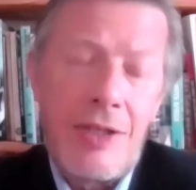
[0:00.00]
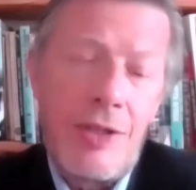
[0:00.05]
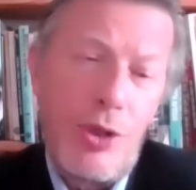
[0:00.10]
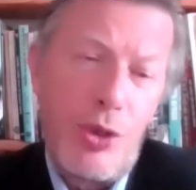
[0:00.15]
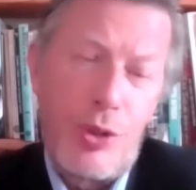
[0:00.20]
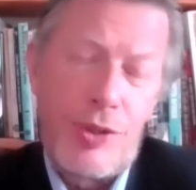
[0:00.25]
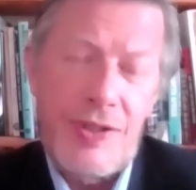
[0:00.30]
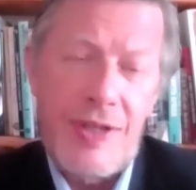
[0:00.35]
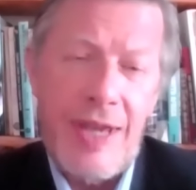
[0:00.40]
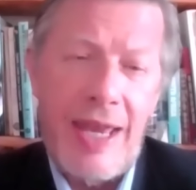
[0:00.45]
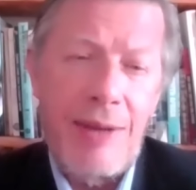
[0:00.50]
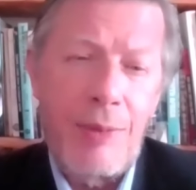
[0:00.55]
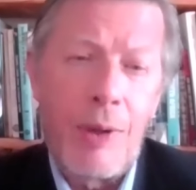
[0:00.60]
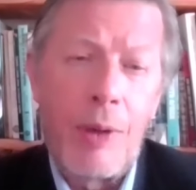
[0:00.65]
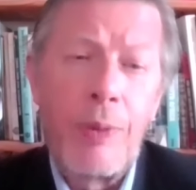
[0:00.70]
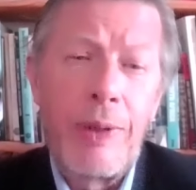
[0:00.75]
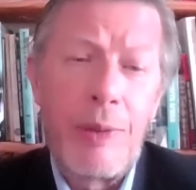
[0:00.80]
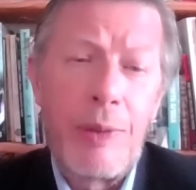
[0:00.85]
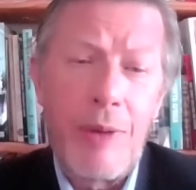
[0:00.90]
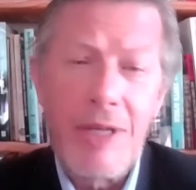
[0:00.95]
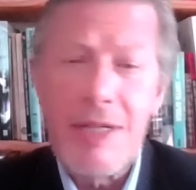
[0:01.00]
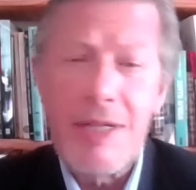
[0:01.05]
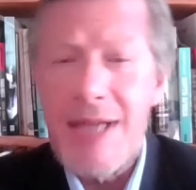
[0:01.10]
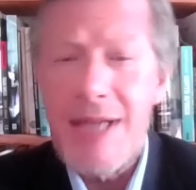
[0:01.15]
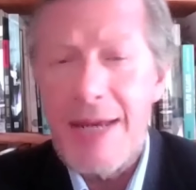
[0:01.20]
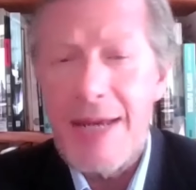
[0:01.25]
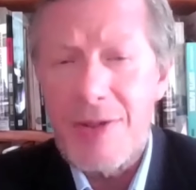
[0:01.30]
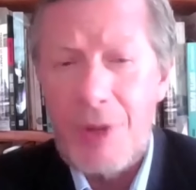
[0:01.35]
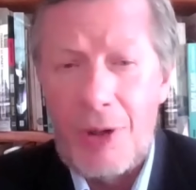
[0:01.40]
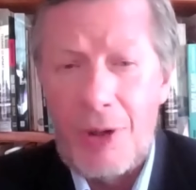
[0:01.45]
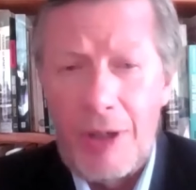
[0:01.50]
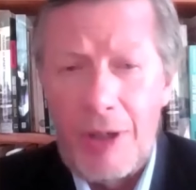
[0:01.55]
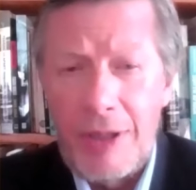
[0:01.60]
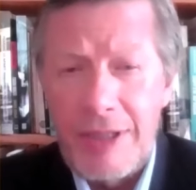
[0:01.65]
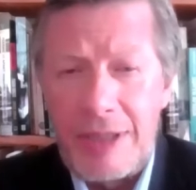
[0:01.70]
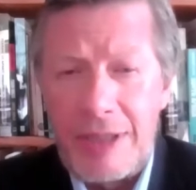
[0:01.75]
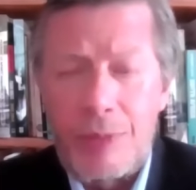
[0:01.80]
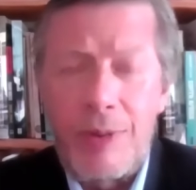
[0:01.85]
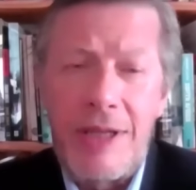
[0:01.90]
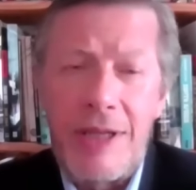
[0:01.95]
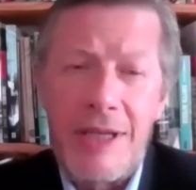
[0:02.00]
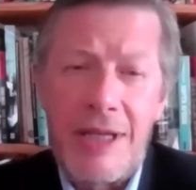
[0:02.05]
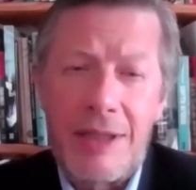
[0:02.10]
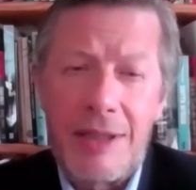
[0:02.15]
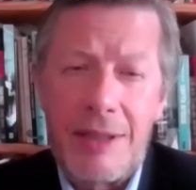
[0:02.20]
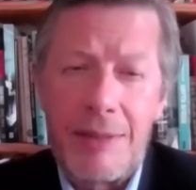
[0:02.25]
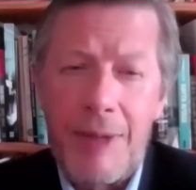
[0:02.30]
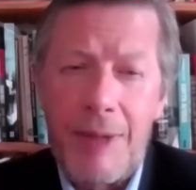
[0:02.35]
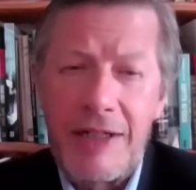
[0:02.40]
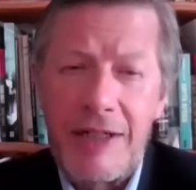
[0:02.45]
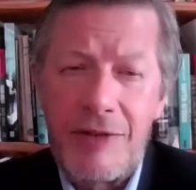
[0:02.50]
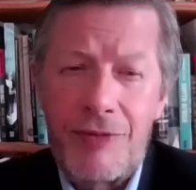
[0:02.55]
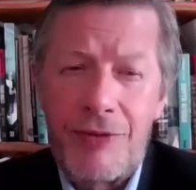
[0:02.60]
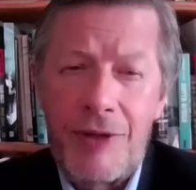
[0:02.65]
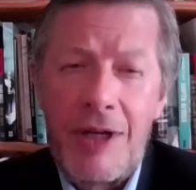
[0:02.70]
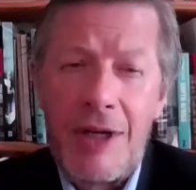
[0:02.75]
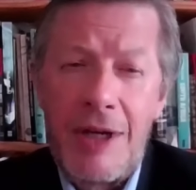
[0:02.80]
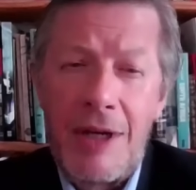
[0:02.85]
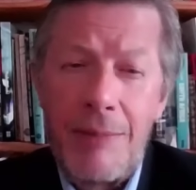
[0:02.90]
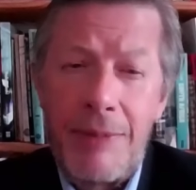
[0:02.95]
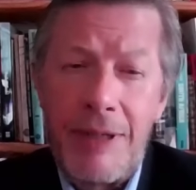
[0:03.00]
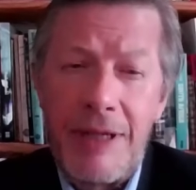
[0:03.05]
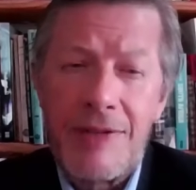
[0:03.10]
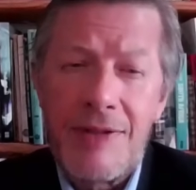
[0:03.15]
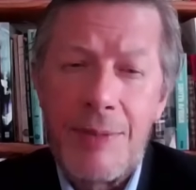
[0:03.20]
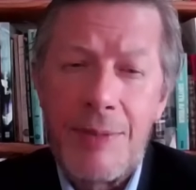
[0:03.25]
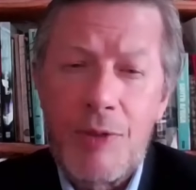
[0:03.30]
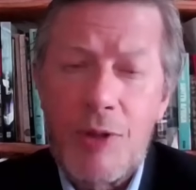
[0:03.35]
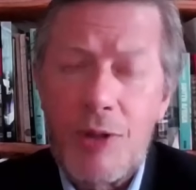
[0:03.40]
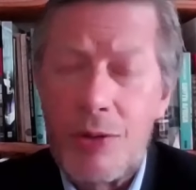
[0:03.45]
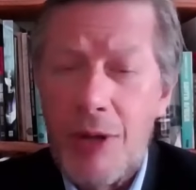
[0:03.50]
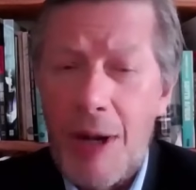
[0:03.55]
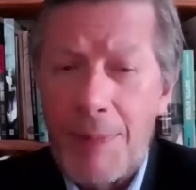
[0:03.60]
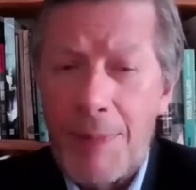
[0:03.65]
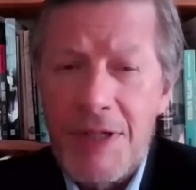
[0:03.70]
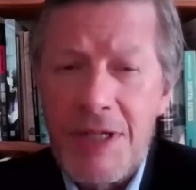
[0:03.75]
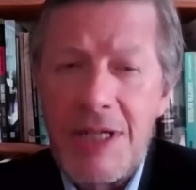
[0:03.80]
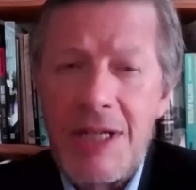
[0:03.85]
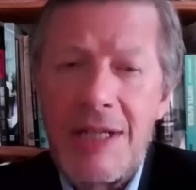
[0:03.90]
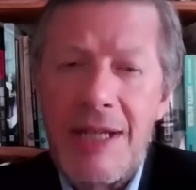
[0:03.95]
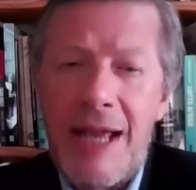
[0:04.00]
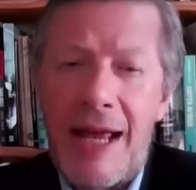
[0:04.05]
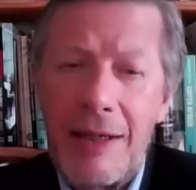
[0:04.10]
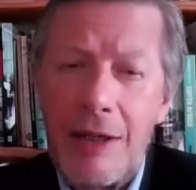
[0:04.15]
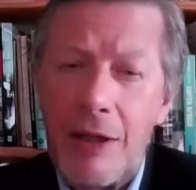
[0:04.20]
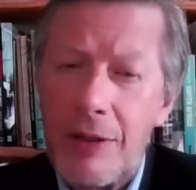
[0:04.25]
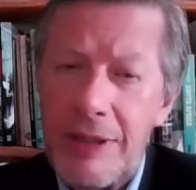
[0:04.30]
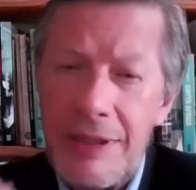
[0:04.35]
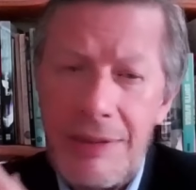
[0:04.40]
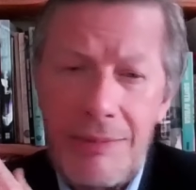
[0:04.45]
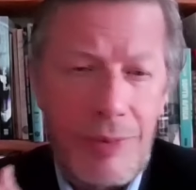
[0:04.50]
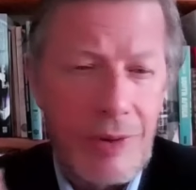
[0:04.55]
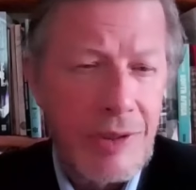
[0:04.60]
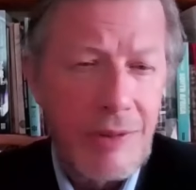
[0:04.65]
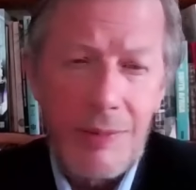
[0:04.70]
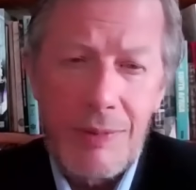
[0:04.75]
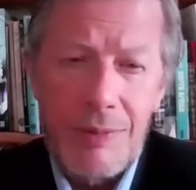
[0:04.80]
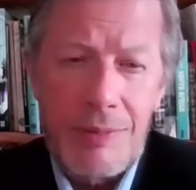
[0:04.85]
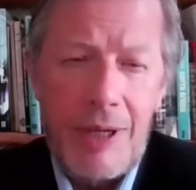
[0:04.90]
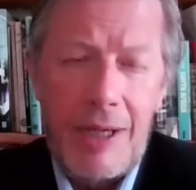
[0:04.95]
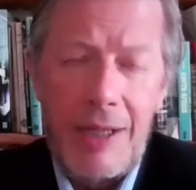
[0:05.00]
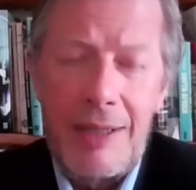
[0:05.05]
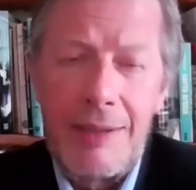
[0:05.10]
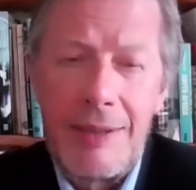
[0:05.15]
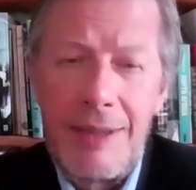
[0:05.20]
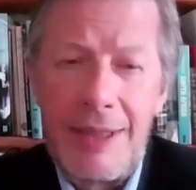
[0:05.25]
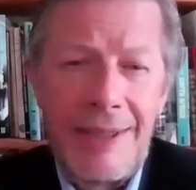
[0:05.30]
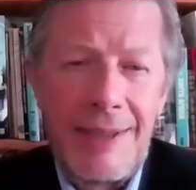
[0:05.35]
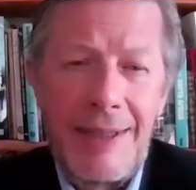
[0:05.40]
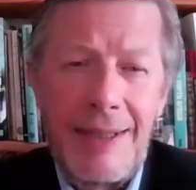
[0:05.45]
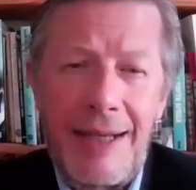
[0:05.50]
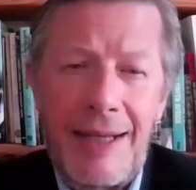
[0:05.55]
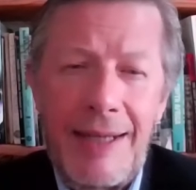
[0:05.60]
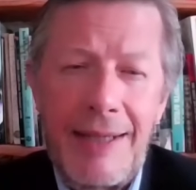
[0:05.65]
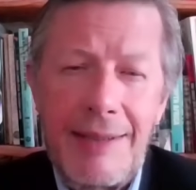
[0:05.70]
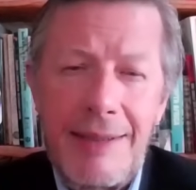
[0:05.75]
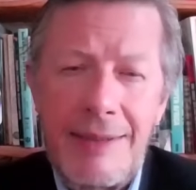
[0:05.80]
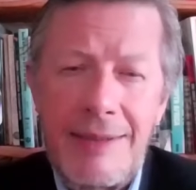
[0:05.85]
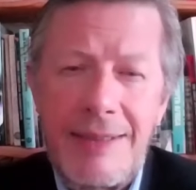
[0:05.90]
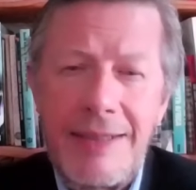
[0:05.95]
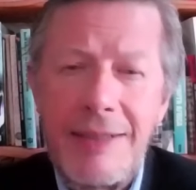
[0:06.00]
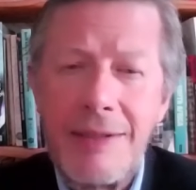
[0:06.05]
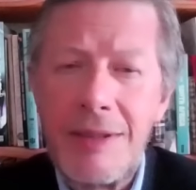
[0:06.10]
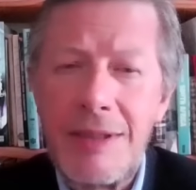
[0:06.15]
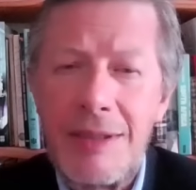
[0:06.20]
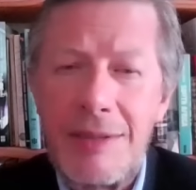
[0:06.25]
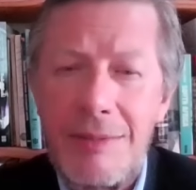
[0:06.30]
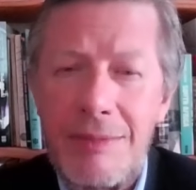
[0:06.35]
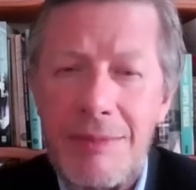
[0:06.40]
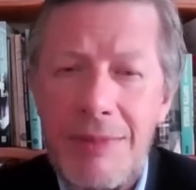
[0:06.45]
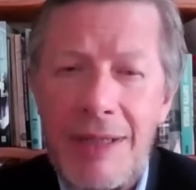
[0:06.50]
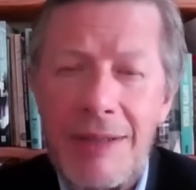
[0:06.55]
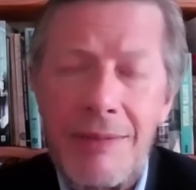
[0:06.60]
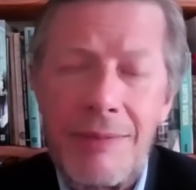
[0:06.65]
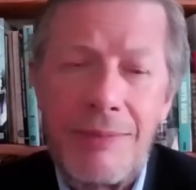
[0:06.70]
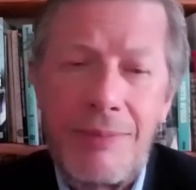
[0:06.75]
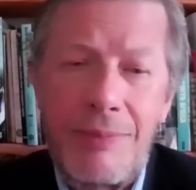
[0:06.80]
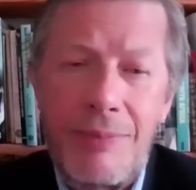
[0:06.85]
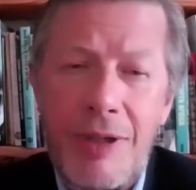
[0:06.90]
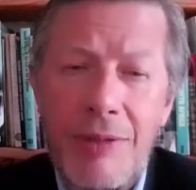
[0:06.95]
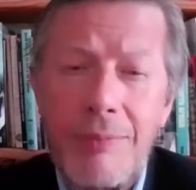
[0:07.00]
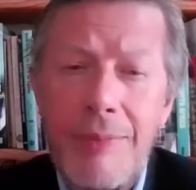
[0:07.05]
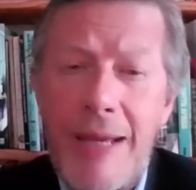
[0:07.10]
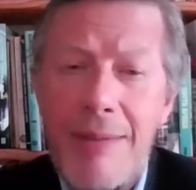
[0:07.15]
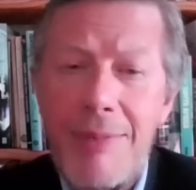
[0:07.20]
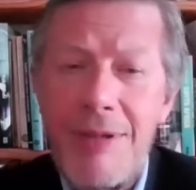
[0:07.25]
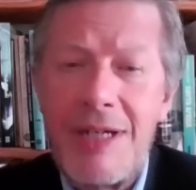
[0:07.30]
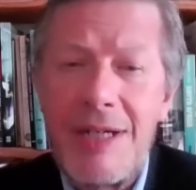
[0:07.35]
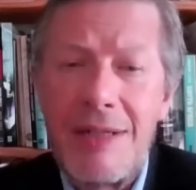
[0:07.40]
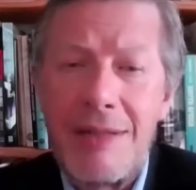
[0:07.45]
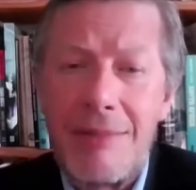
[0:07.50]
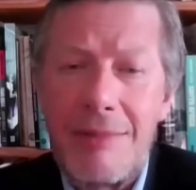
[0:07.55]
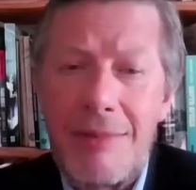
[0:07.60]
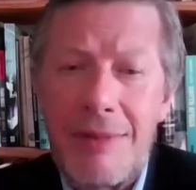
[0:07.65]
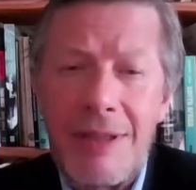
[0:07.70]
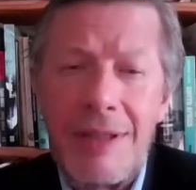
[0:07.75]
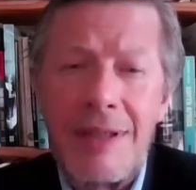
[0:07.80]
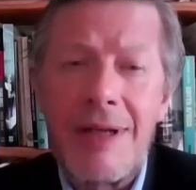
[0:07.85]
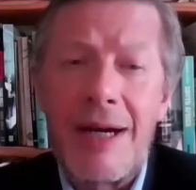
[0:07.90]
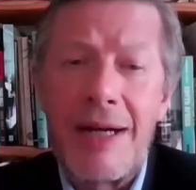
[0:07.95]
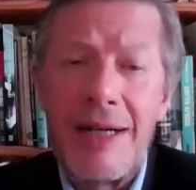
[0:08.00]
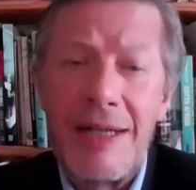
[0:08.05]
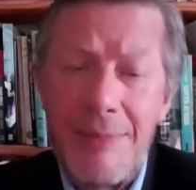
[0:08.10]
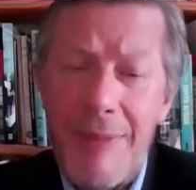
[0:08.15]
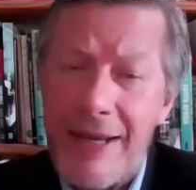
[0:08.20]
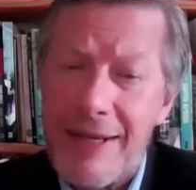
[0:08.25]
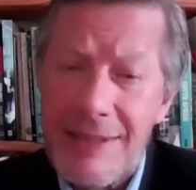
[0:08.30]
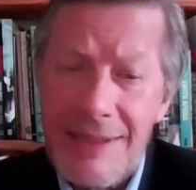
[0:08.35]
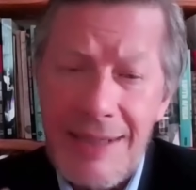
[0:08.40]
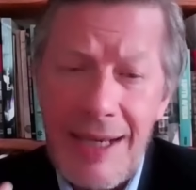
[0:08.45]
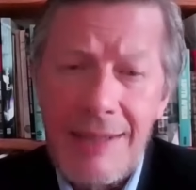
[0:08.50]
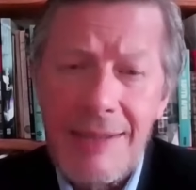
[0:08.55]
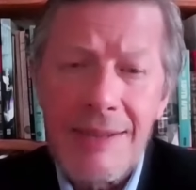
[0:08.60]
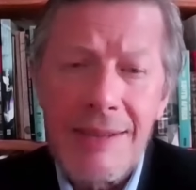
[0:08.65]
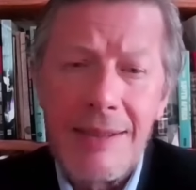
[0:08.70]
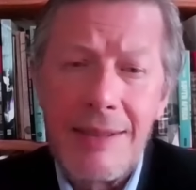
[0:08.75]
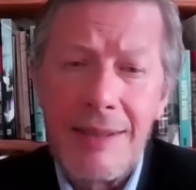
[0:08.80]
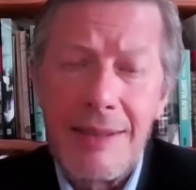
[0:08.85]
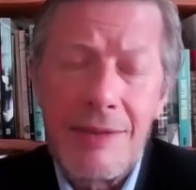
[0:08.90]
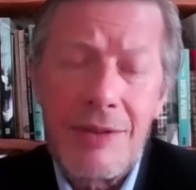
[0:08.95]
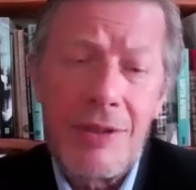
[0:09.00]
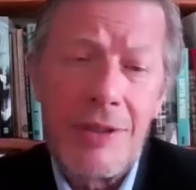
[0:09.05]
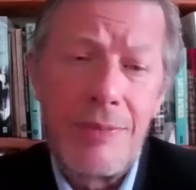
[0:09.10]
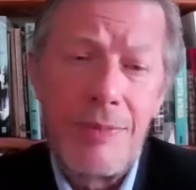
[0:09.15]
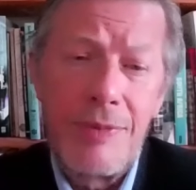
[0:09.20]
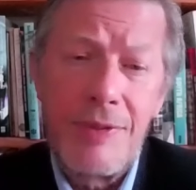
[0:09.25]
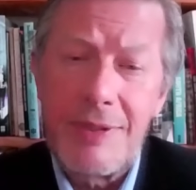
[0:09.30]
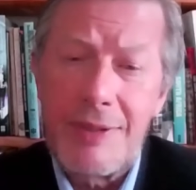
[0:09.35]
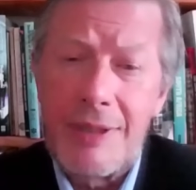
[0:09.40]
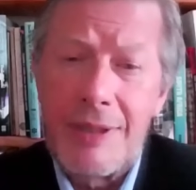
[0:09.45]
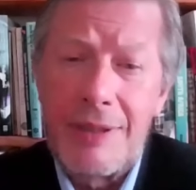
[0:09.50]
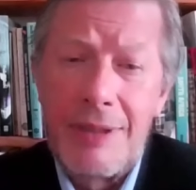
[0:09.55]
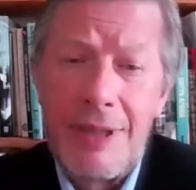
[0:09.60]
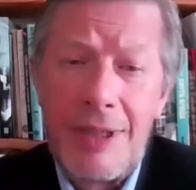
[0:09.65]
youth saying, well, we want a debt audit. We think there might have been some corruption in that loan. It was a deal that maybe didn't entirely make sense in the terms,